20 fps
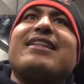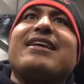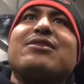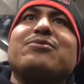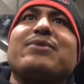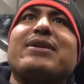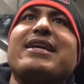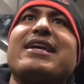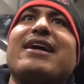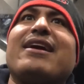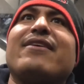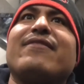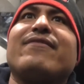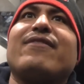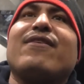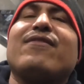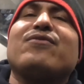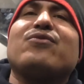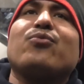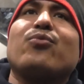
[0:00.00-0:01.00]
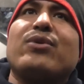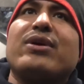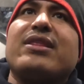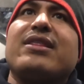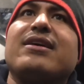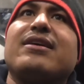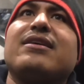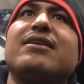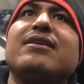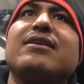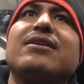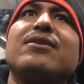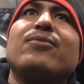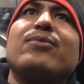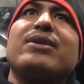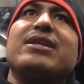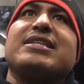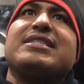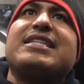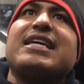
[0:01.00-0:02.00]
That's when he got involved. With, but it uh, was uh,
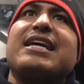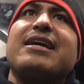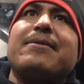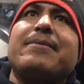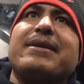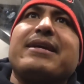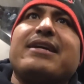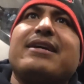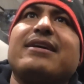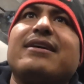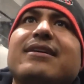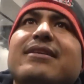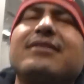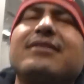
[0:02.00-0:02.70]
very Azteca low key.